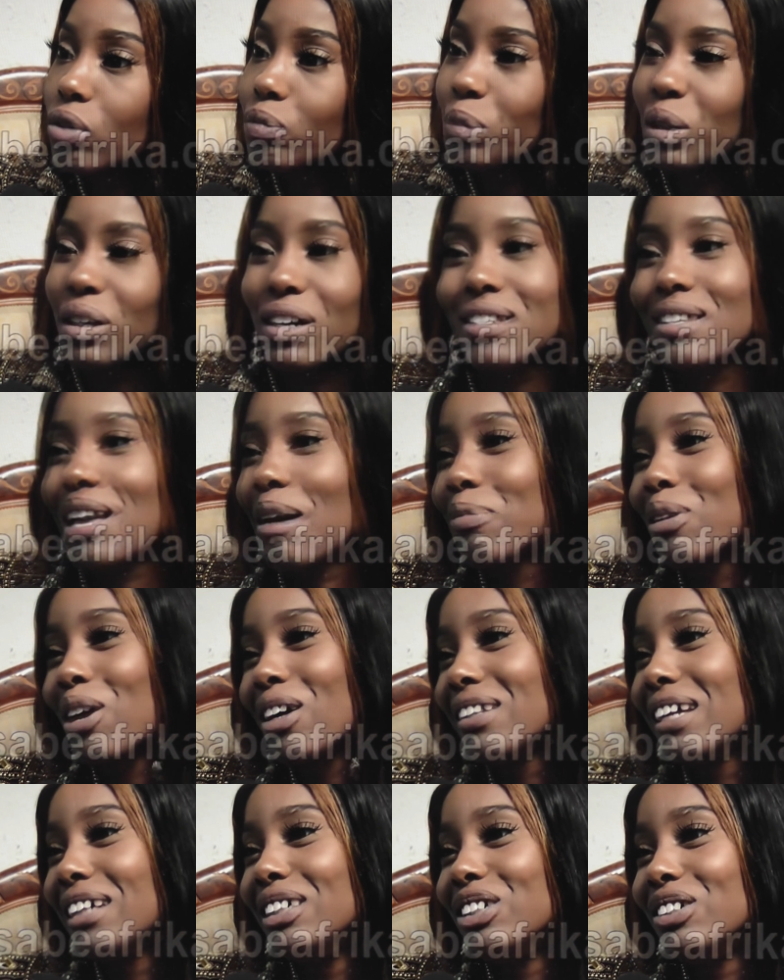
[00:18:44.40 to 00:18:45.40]
because I'm
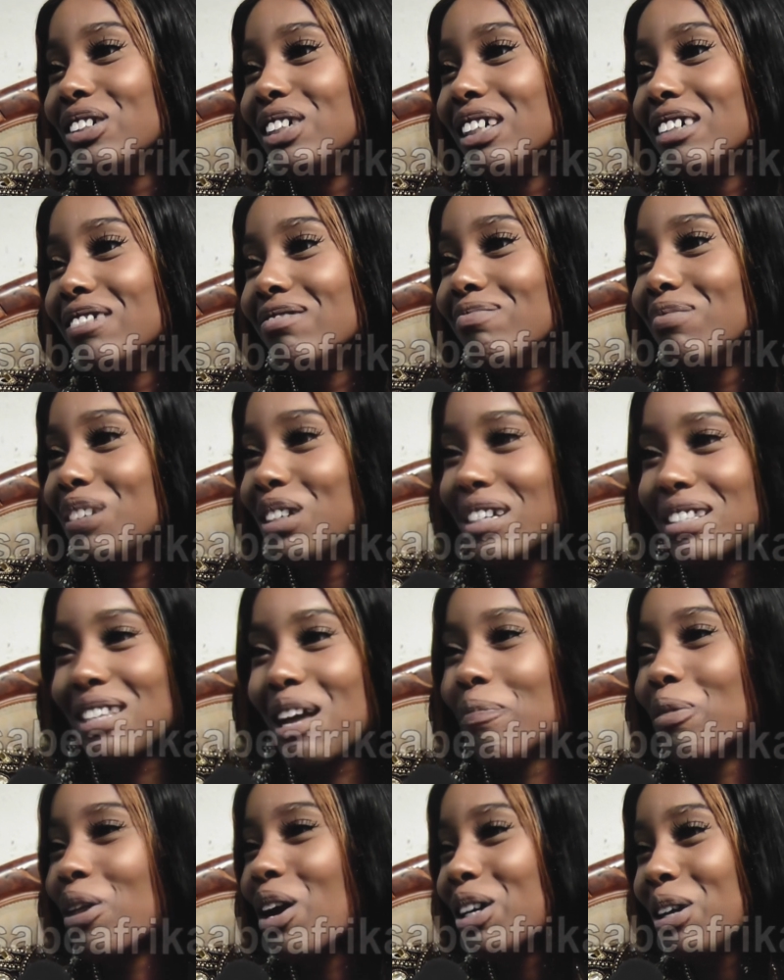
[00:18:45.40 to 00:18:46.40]
not Nigerian, because
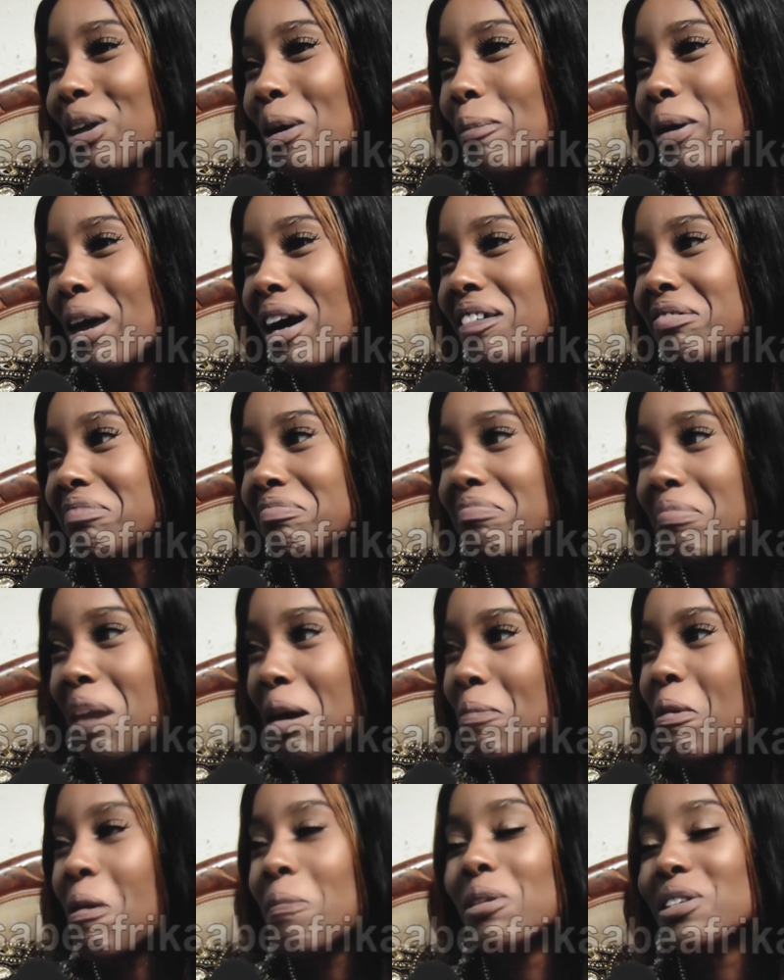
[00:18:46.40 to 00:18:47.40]
I'm not Yoruba.
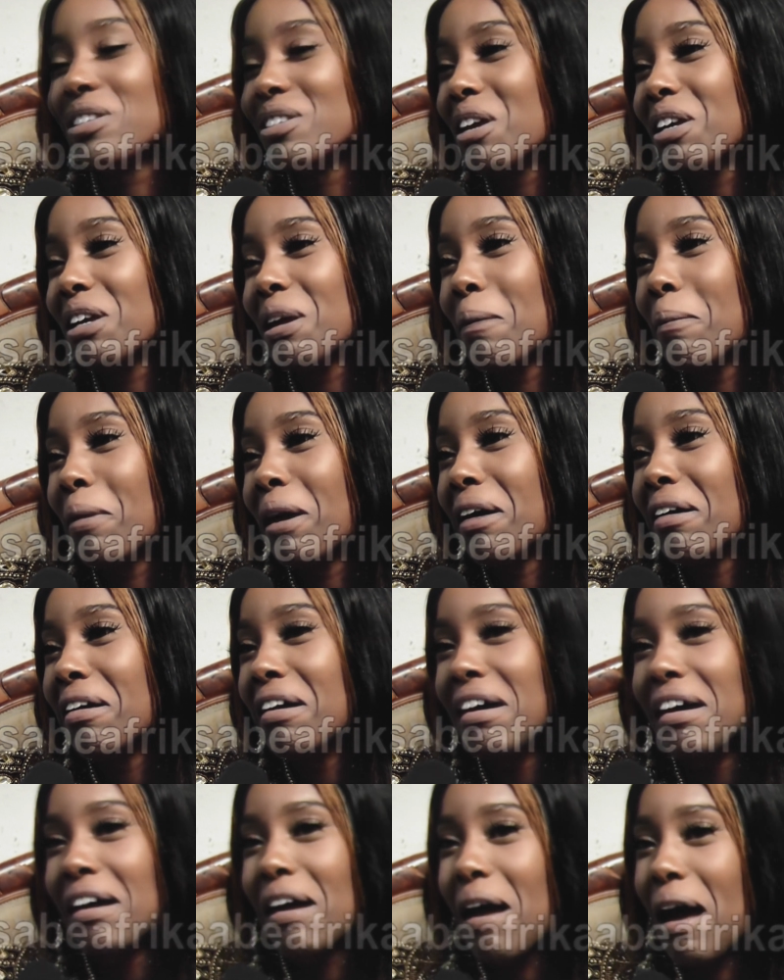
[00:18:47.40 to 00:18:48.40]
My mom is not Yoruba.
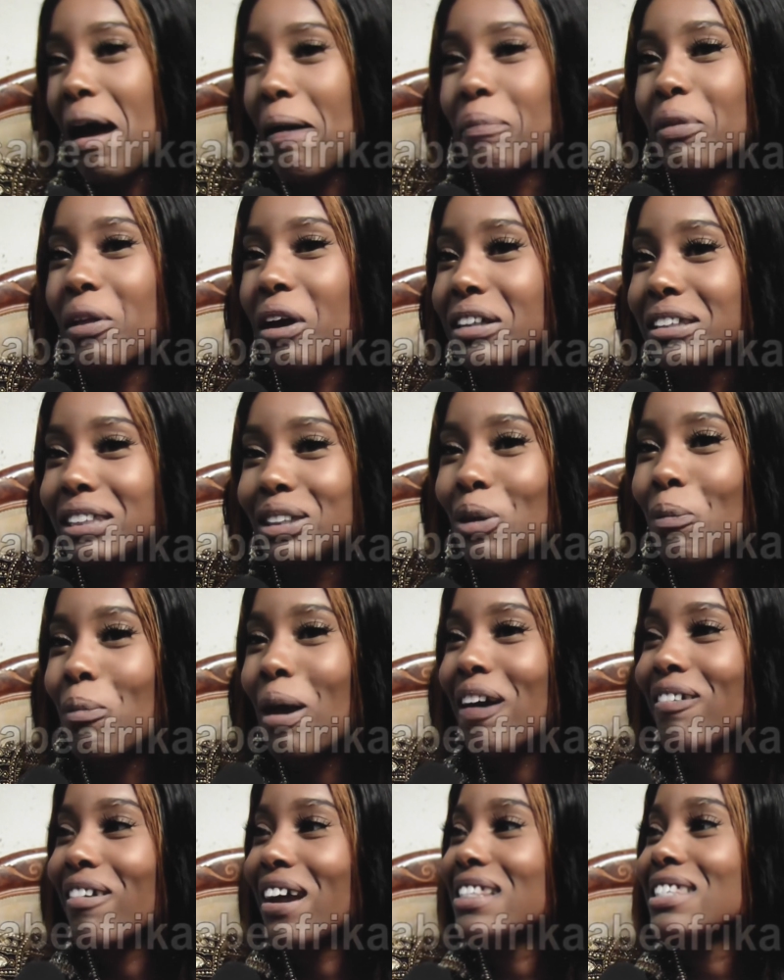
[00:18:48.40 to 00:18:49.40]
I'm not, so
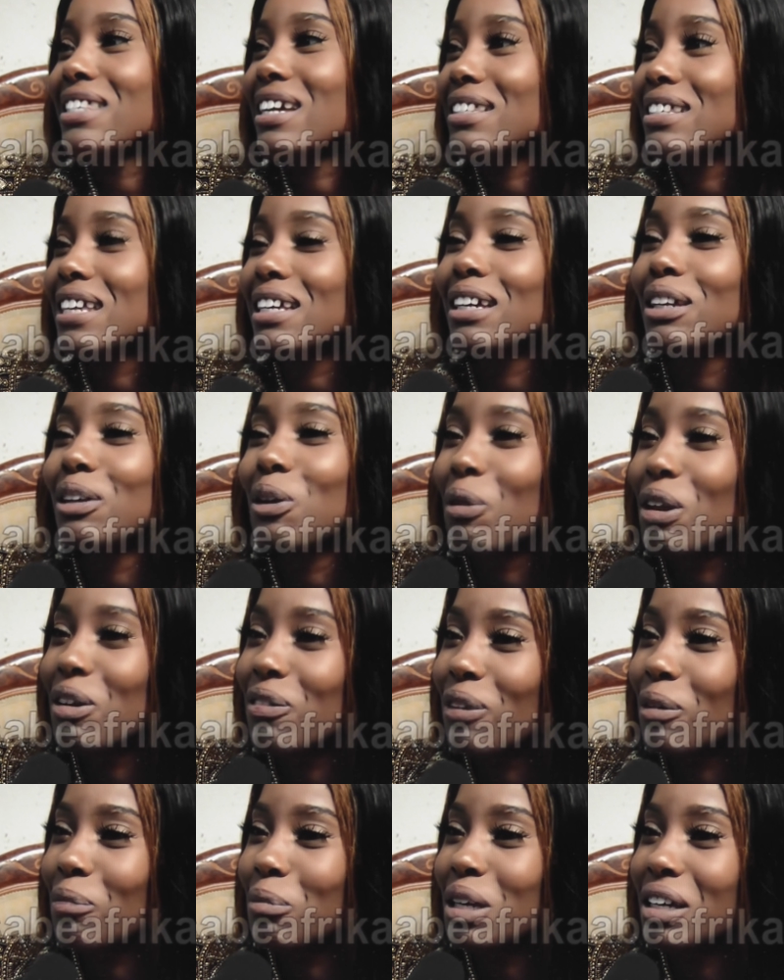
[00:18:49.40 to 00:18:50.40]
my rights are taken away
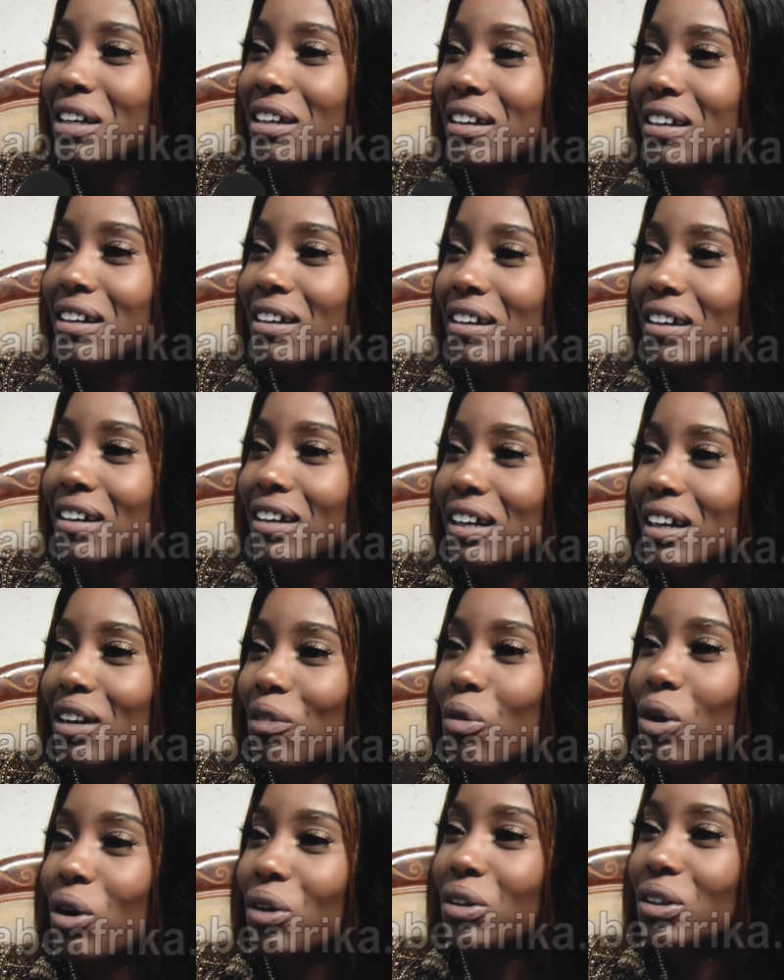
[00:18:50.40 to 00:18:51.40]
from me.
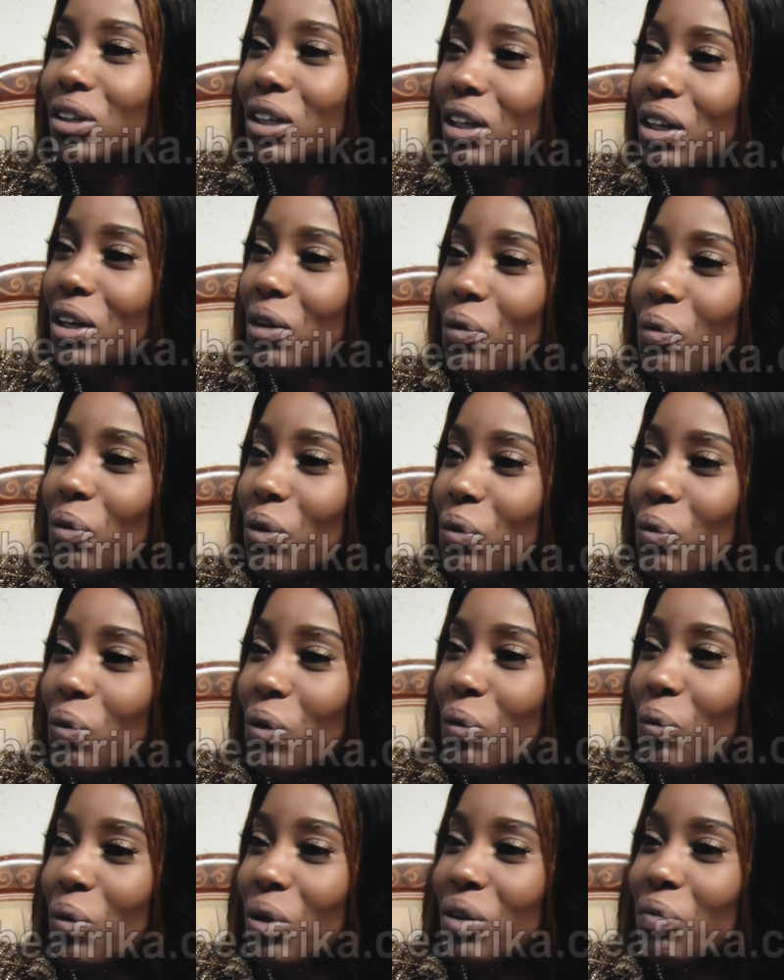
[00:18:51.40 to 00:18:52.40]

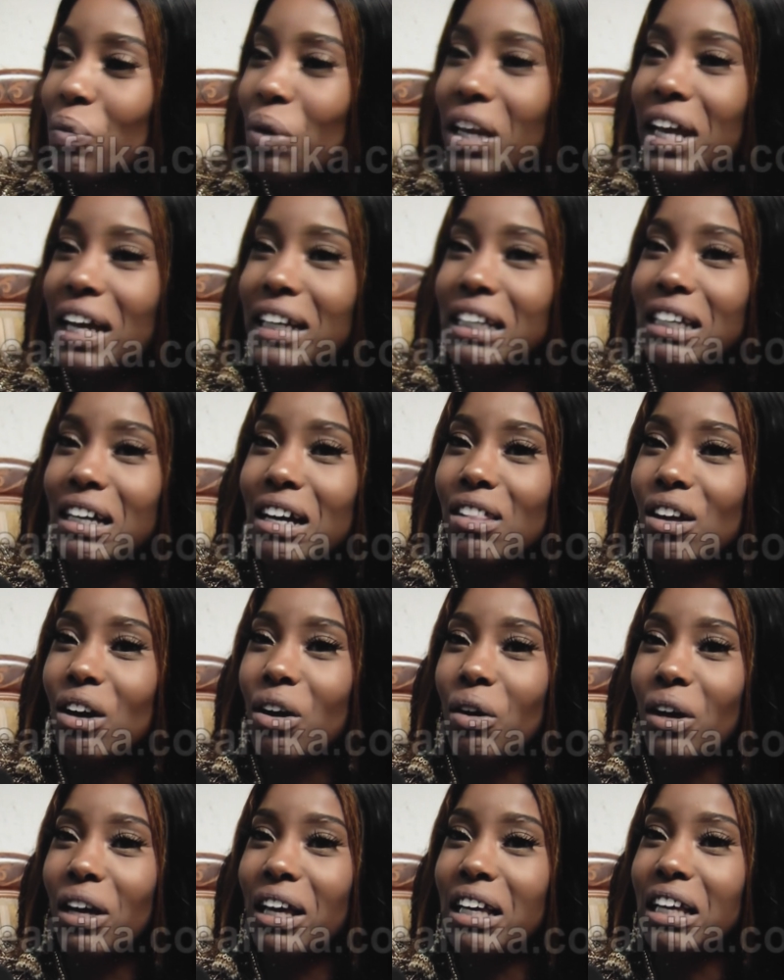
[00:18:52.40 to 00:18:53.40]
Will any
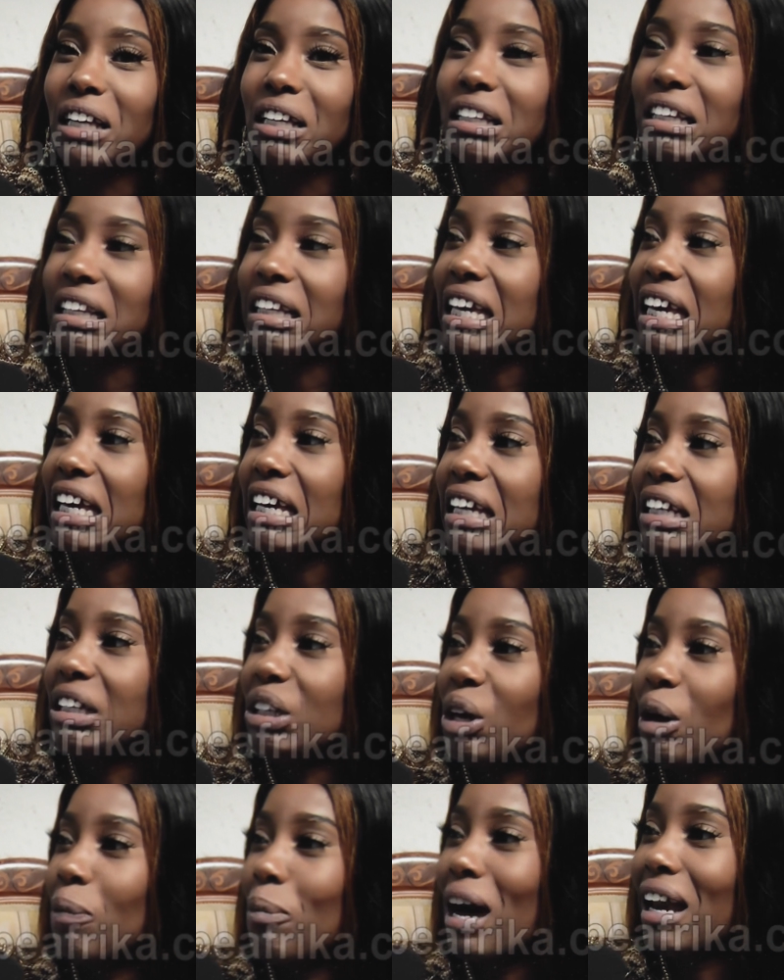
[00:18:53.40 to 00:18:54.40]
other king in
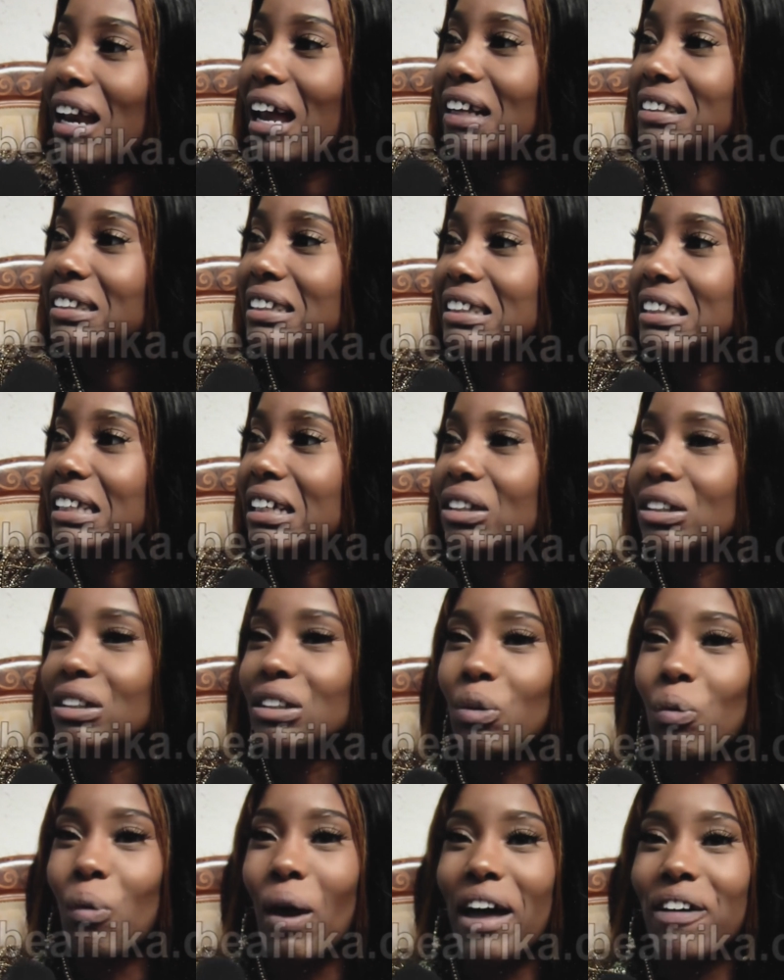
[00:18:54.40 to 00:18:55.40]
Yoruba land tell
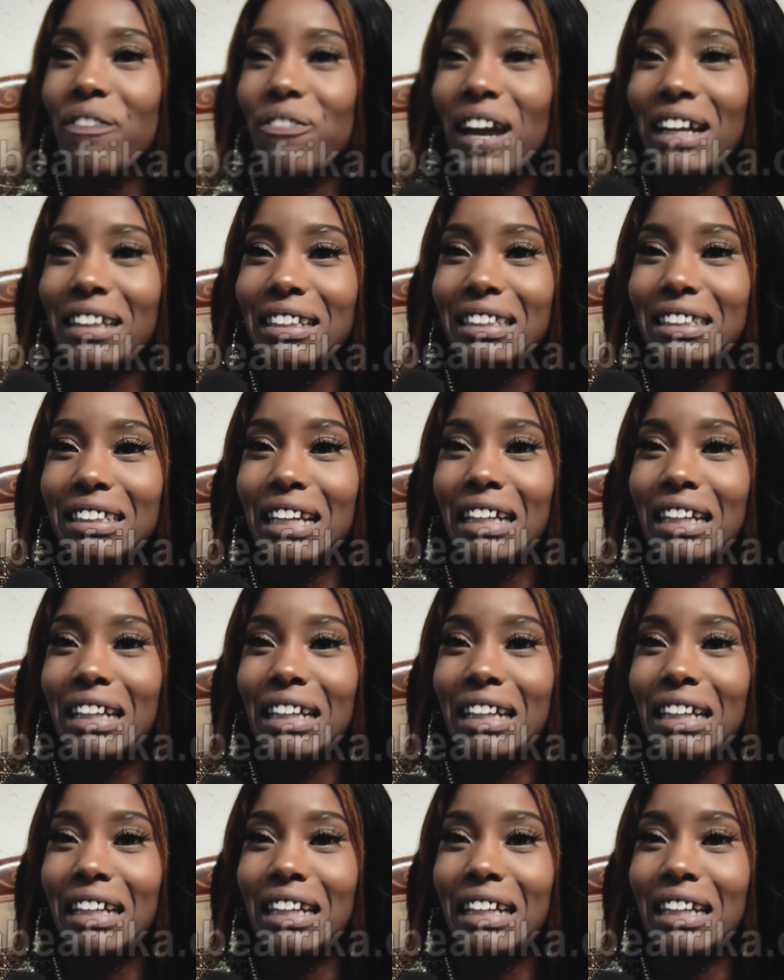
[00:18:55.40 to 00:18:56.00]
the wife and the